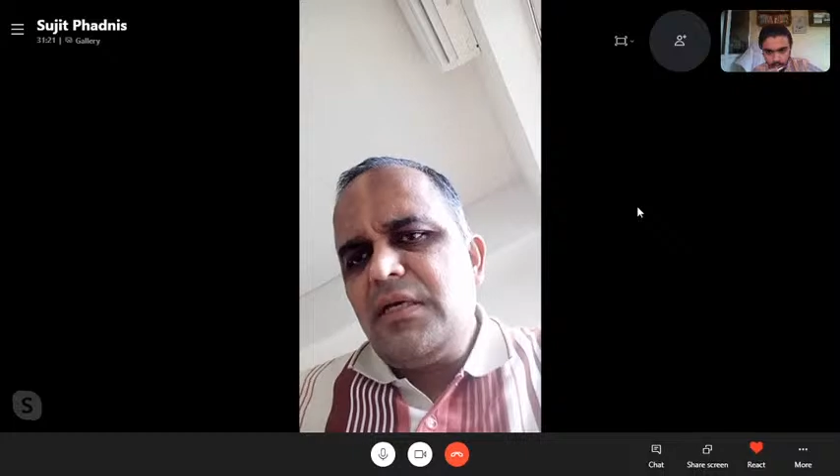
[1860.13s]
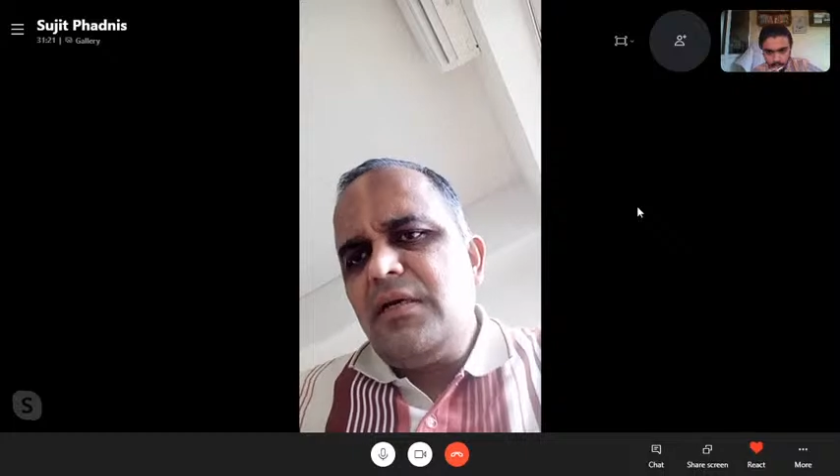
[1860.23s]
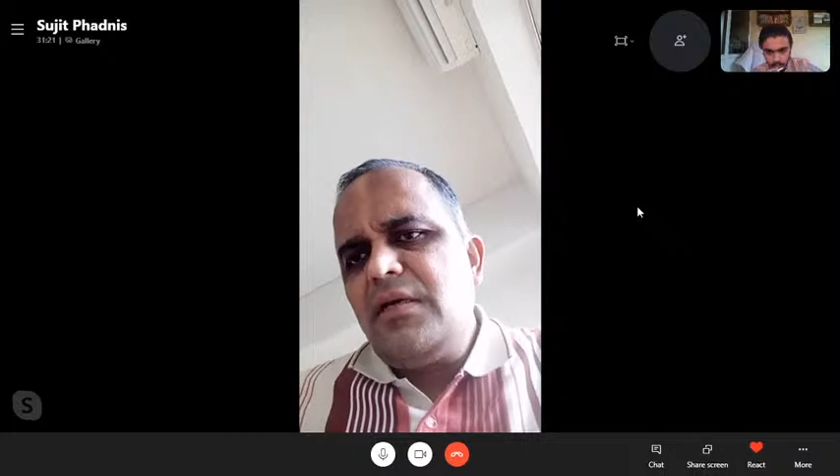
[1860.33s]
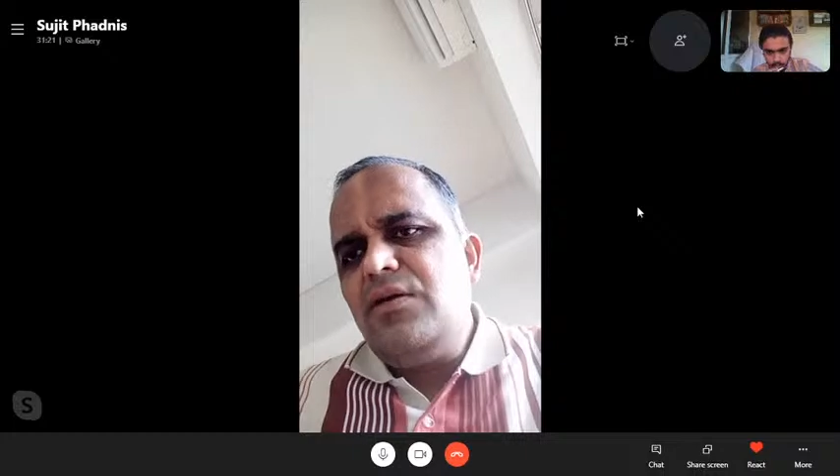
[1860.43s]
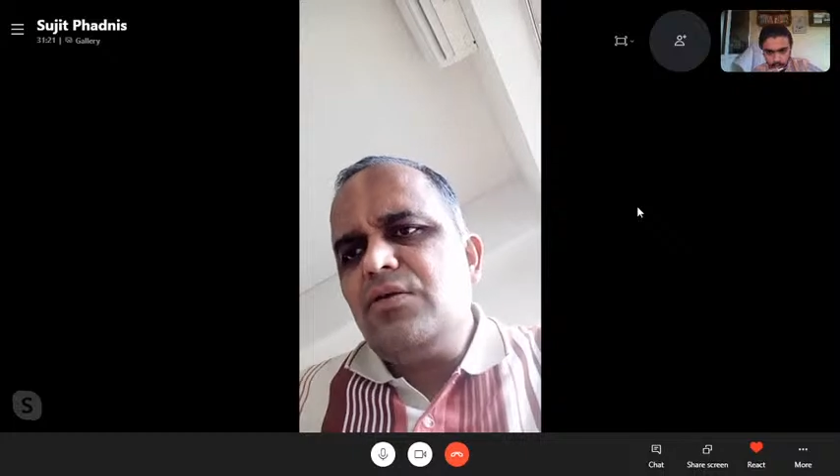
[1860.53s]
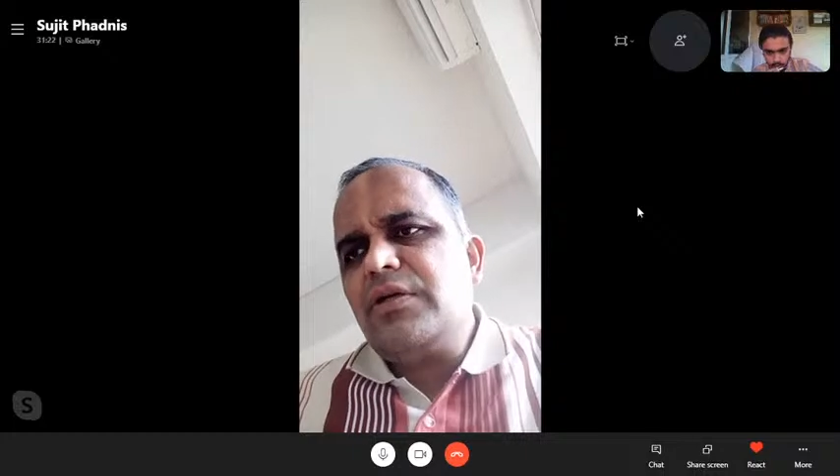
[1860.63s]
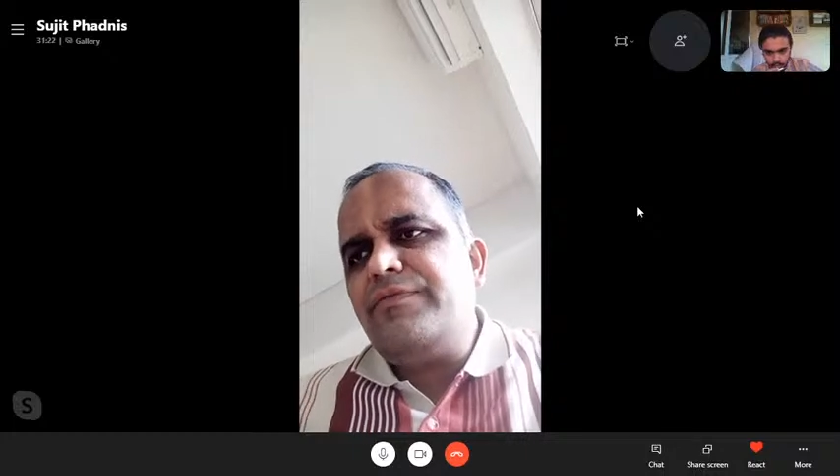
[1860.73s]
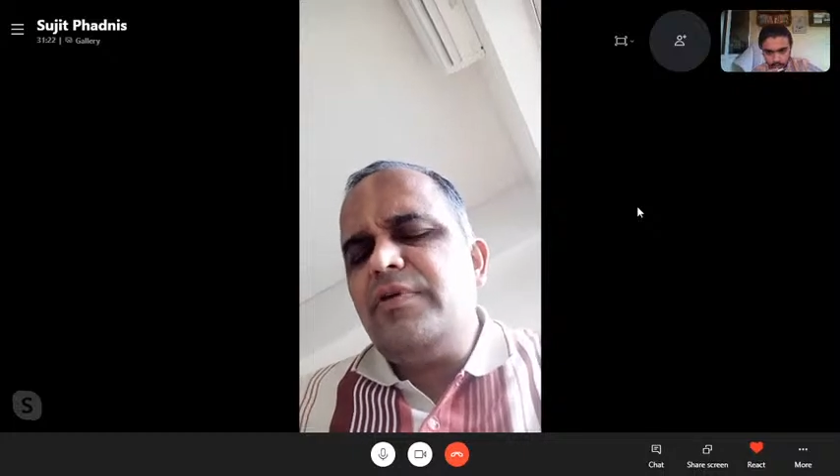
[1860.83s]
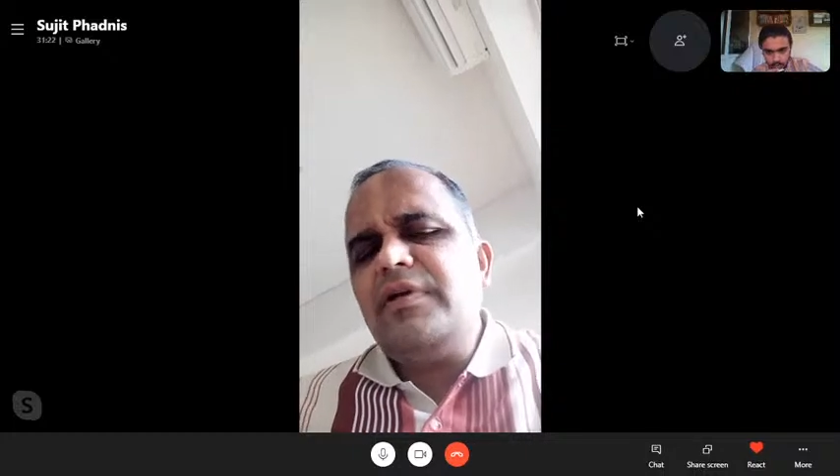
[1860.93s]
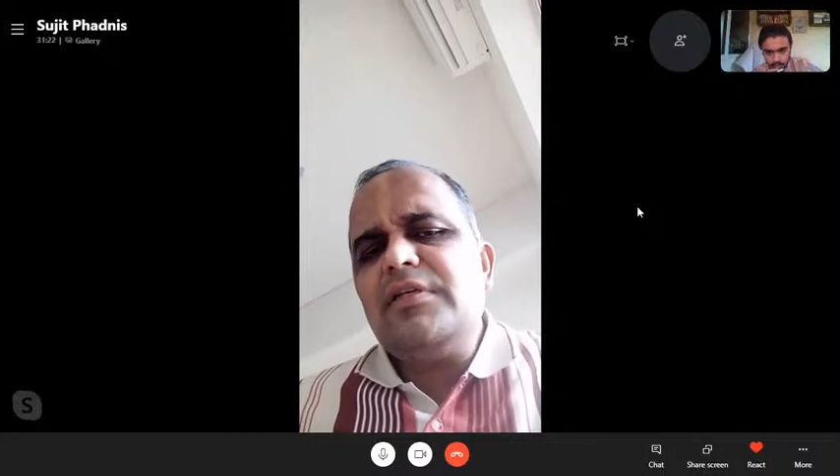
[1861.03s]
Look, if
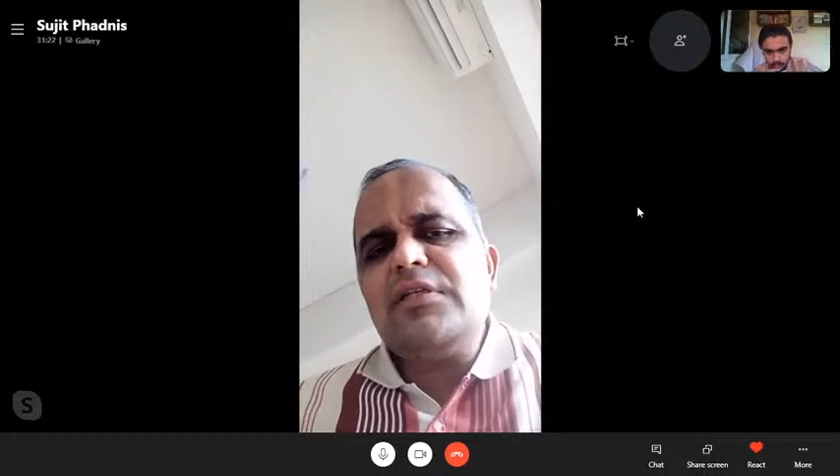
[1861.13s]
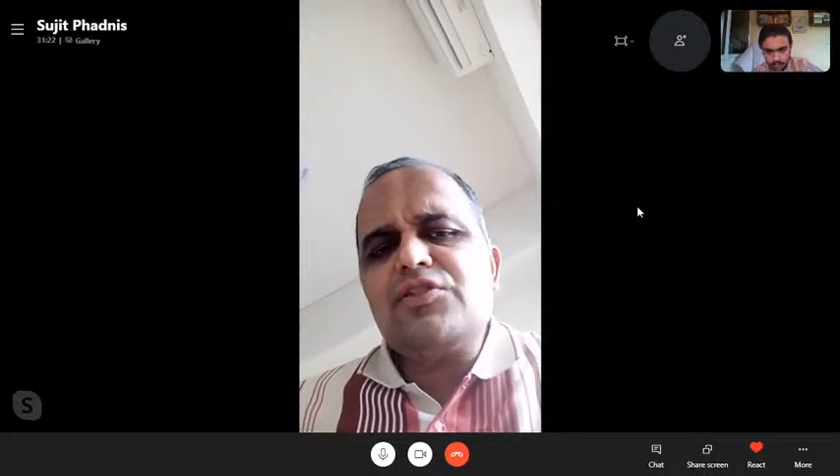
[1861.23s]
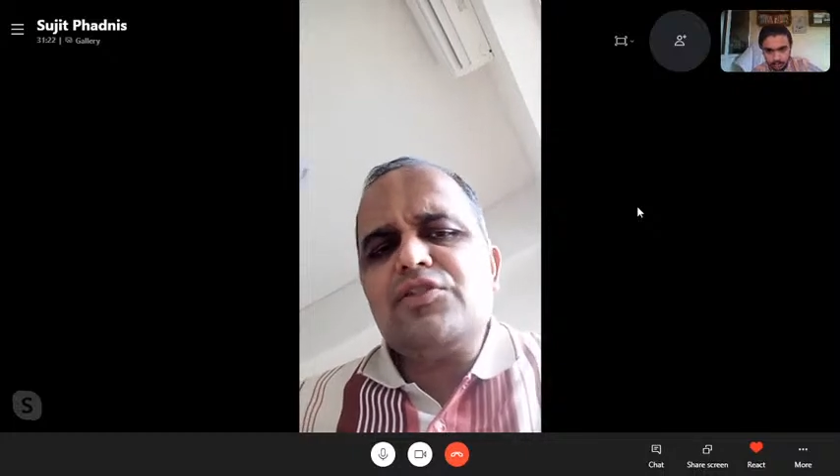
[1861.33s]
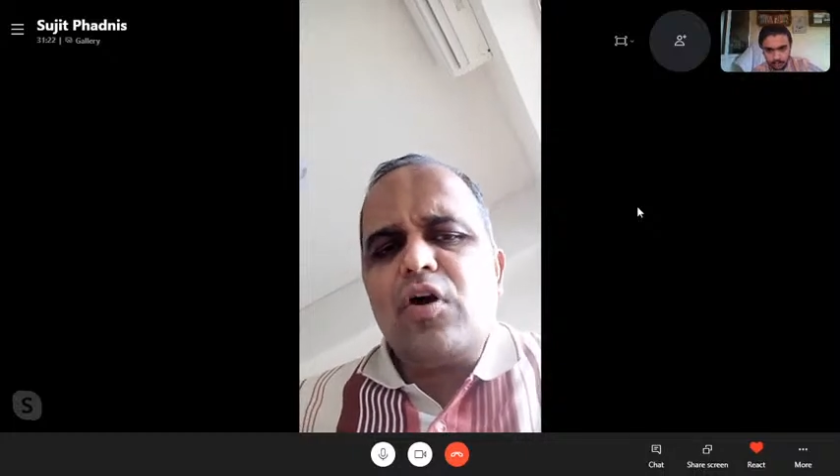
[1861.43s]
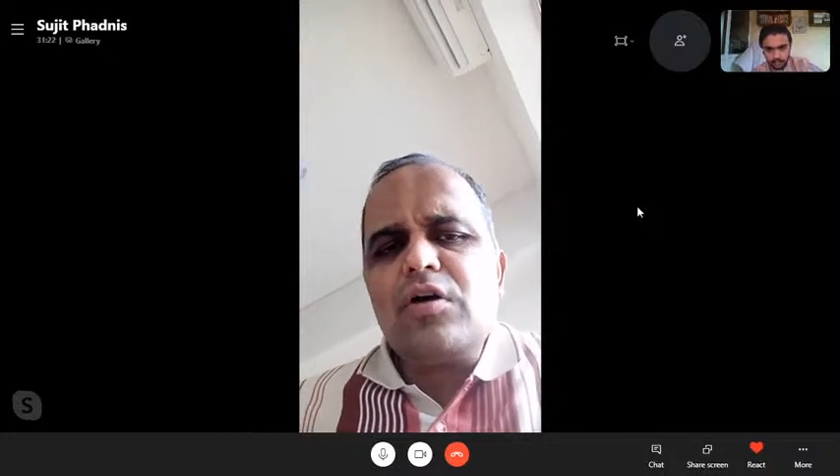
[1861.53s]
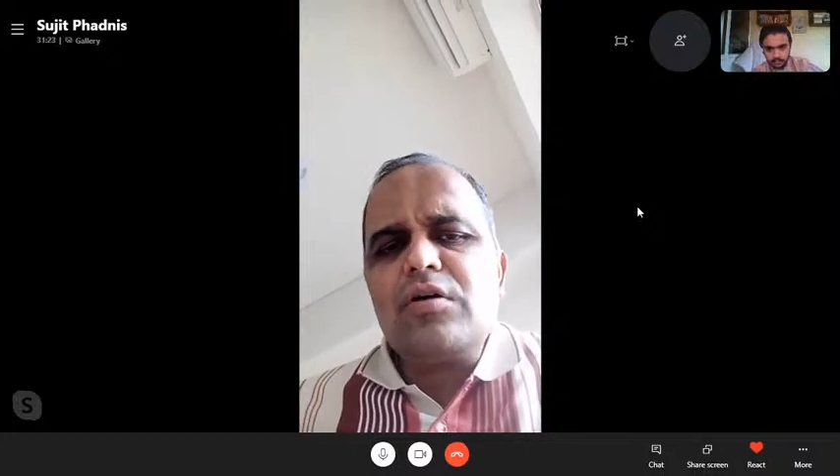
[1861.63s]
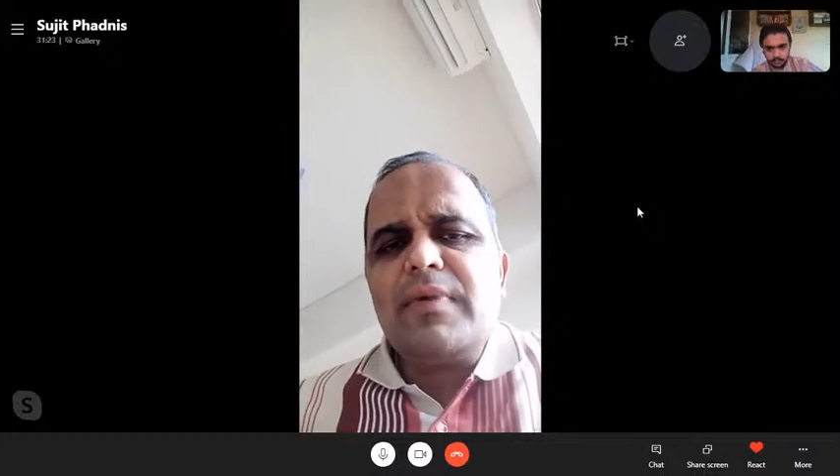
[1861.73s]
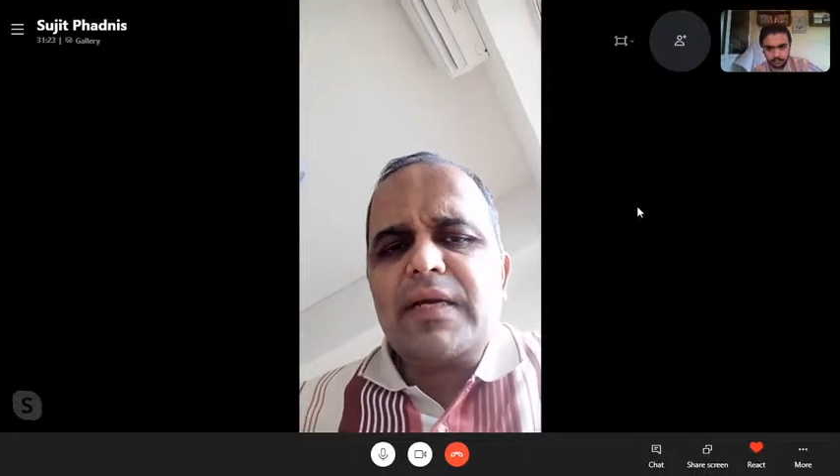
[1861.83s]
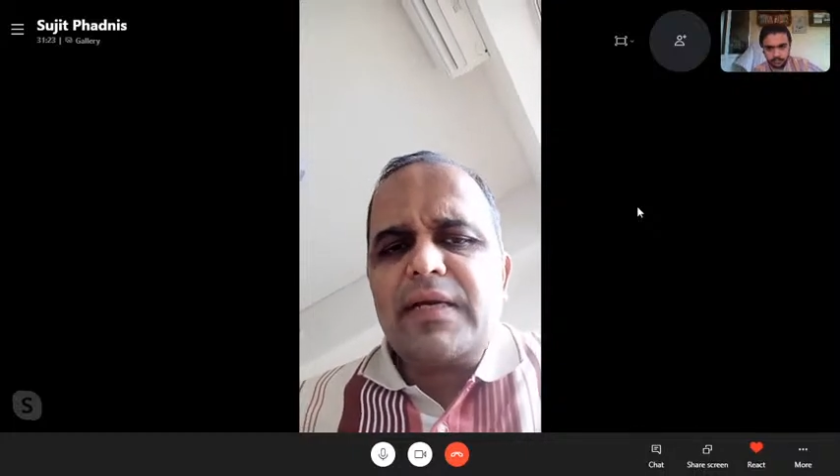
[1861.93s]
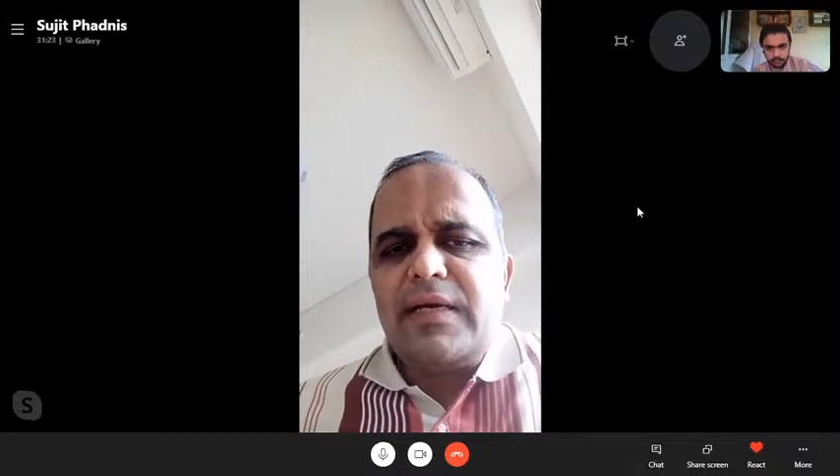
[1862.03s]
it is a stock
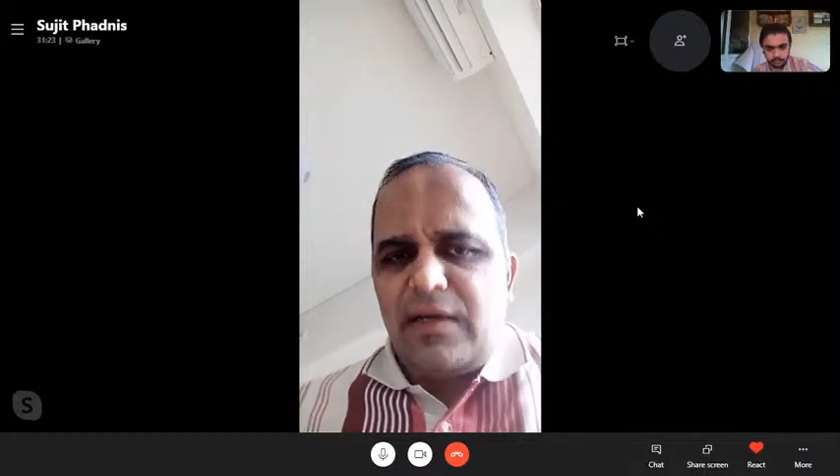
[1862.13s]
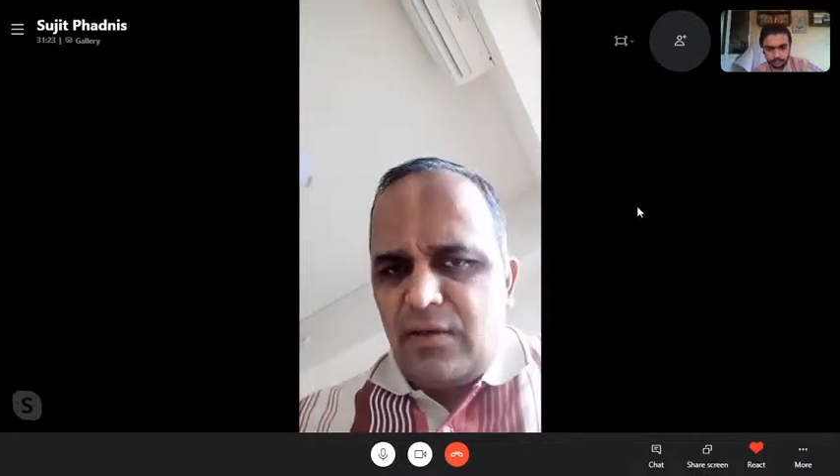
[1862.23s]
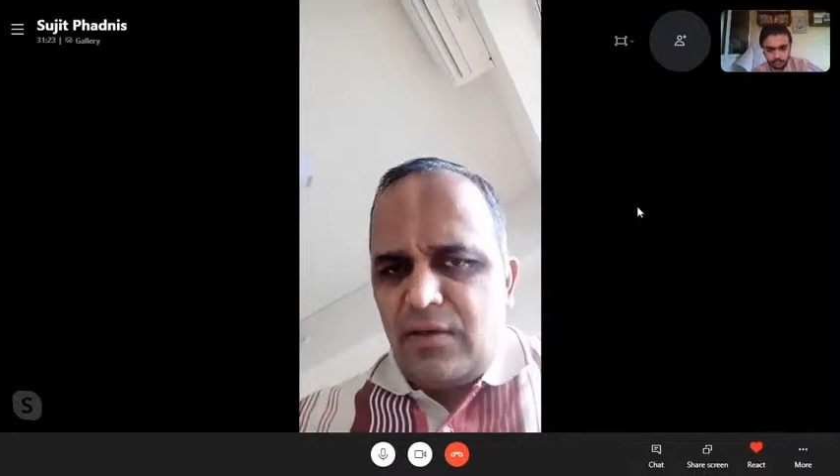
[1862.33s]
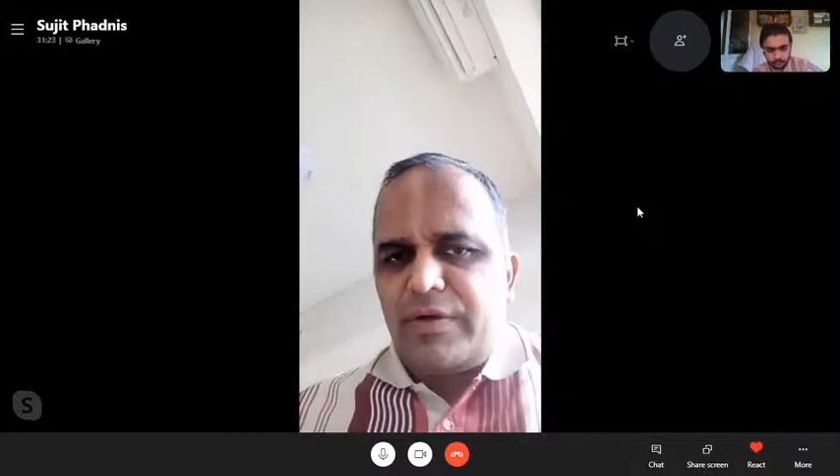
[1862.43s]
market okay,